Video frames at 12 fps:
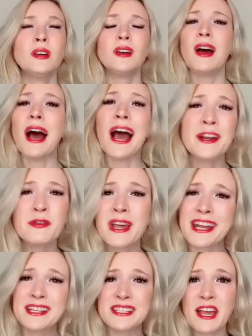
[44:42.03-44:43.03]
I don't get it,
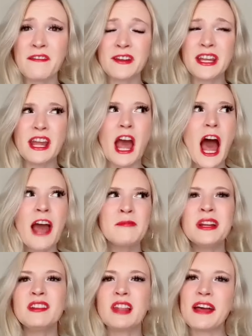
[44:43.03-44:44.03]
Stephanie. I've been
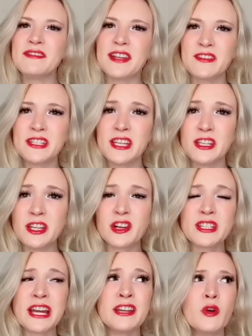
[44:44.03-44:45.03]
alive 17 years, and no
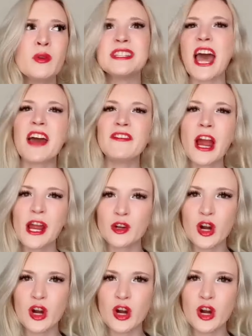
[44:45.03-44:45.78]
one's ever had a crush on-